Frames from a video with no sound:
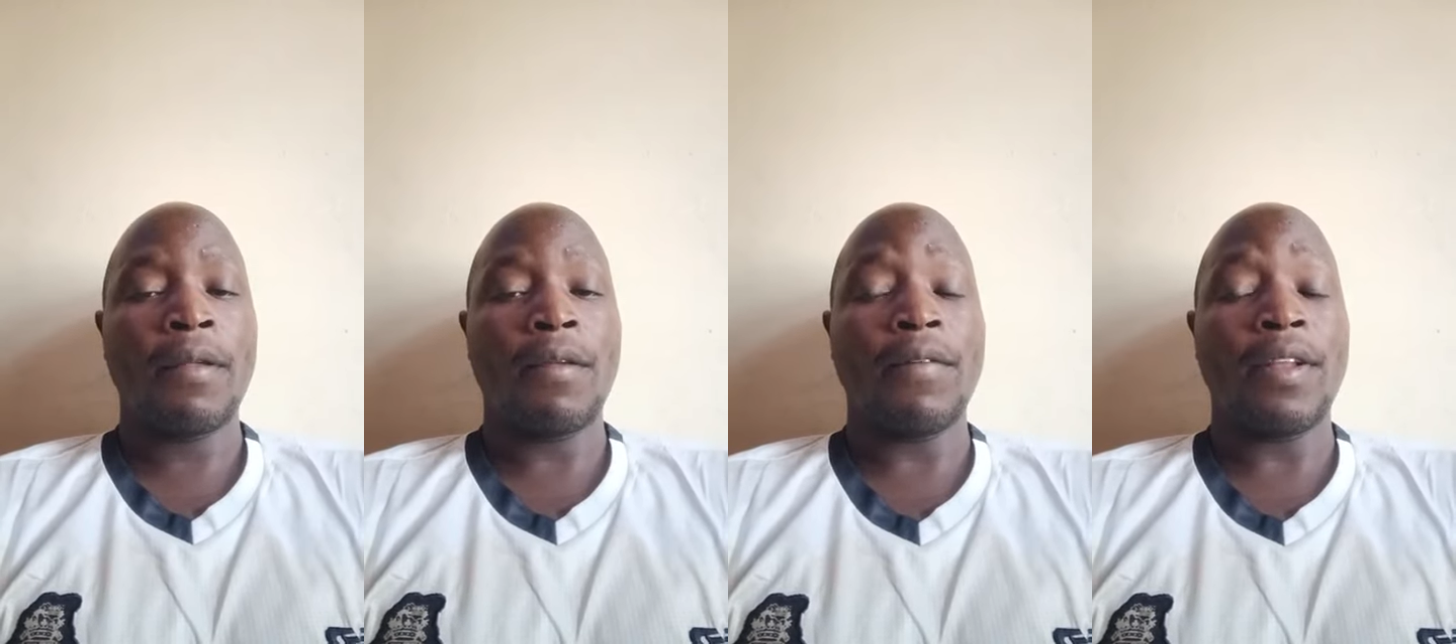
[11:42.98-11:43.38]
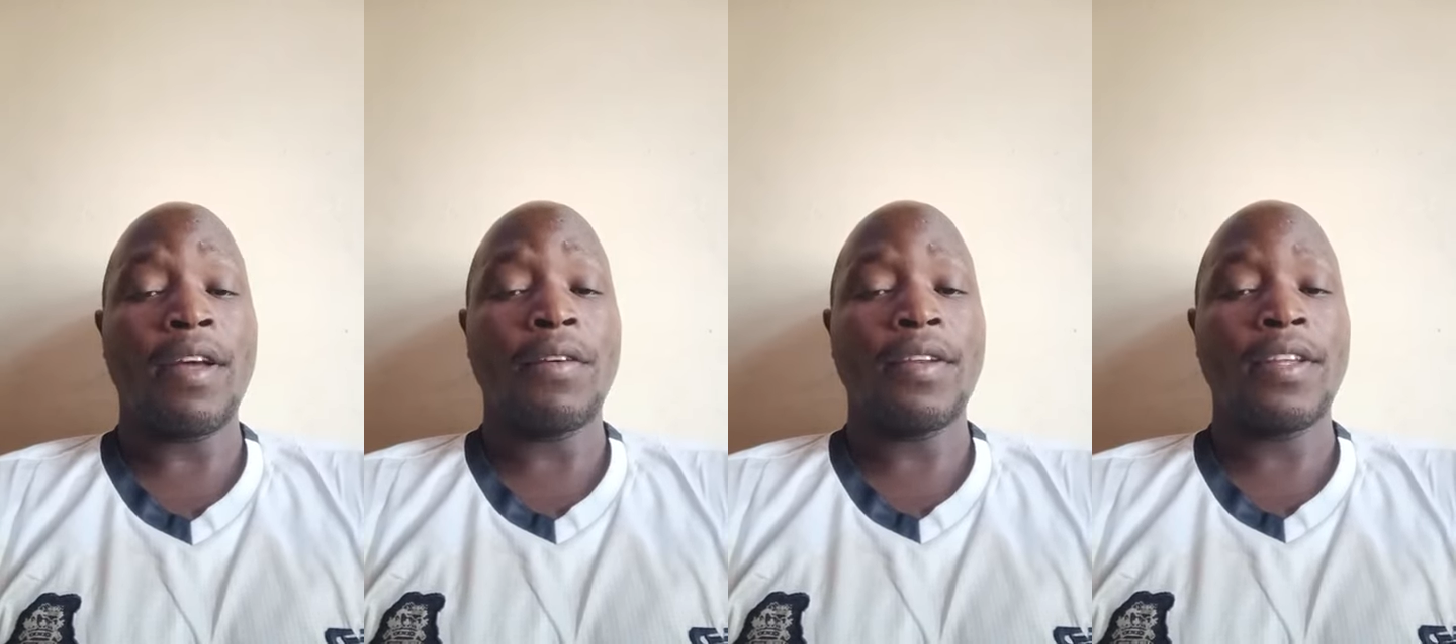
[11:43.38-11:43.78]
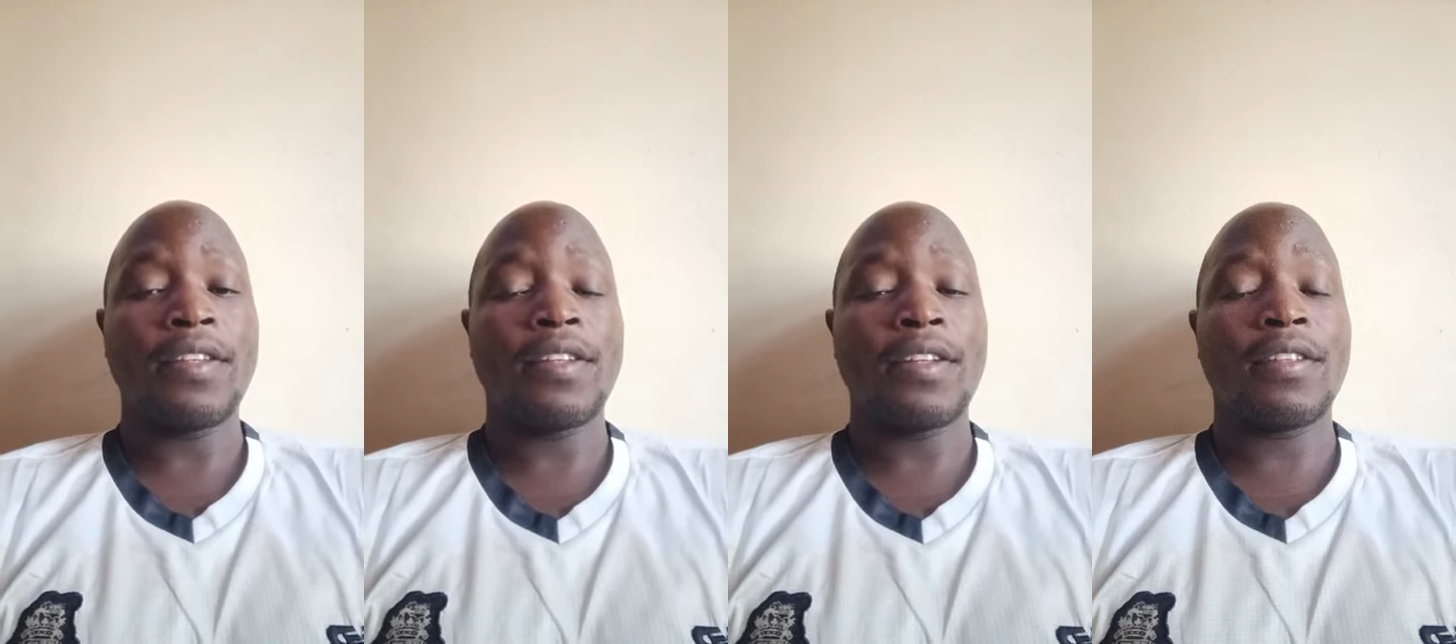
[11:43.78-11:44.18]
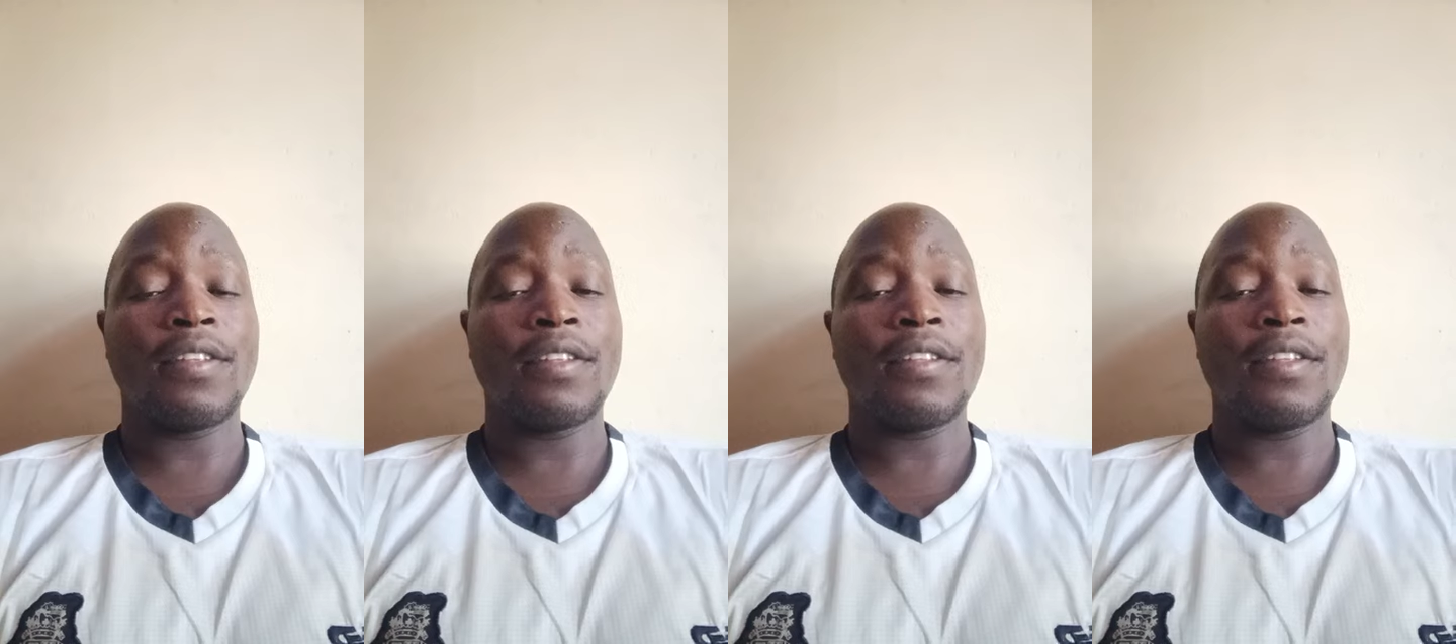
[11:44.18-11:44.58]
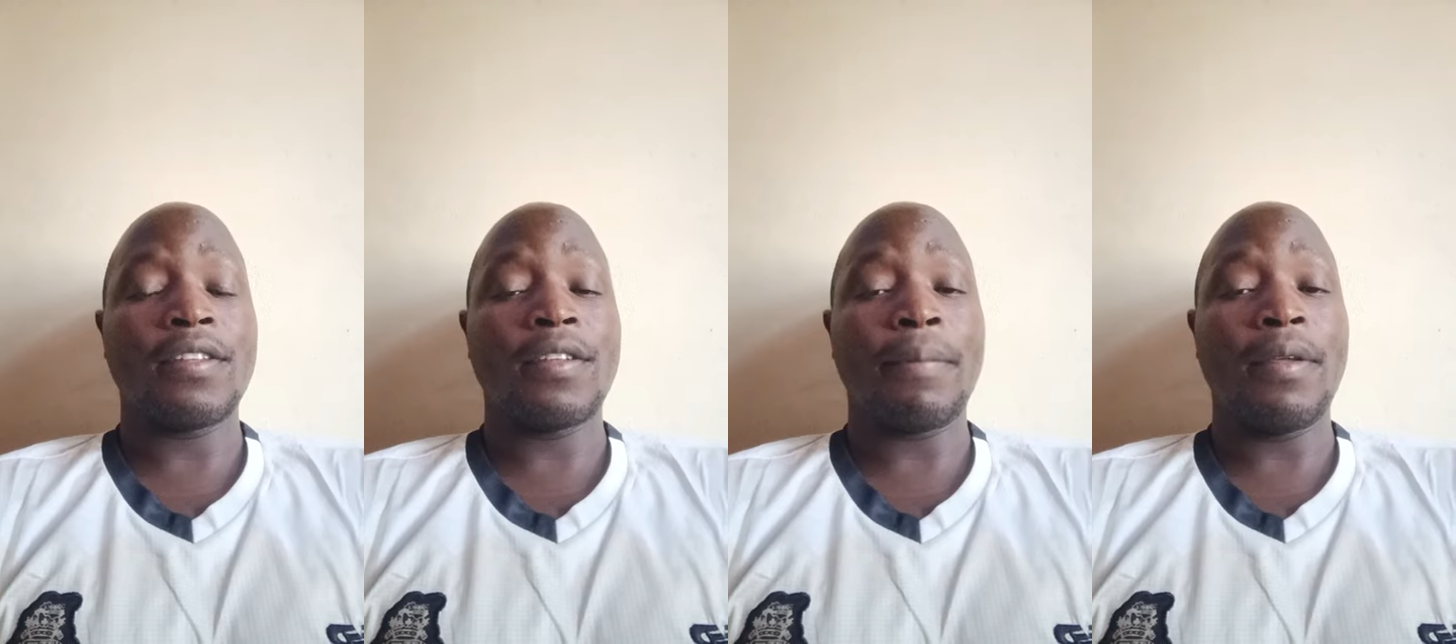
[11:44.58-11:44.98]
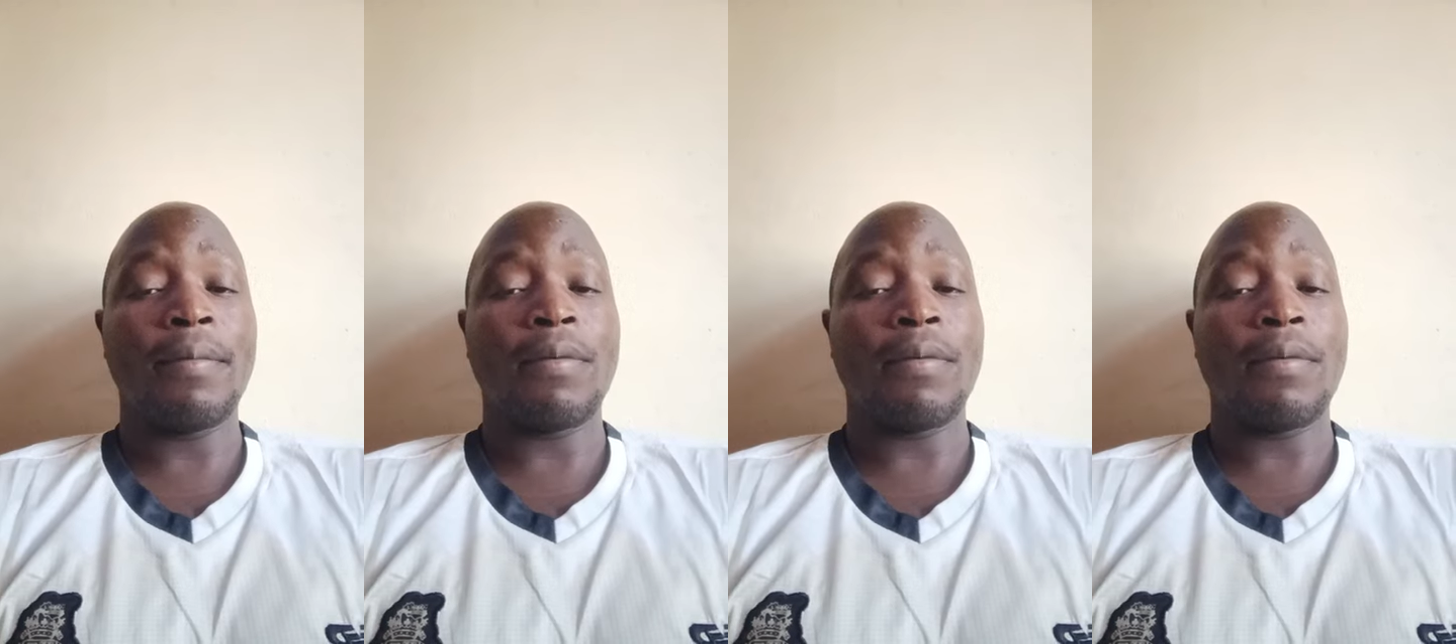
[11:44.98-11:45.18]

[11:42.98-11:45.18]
Even nowadays, there is a big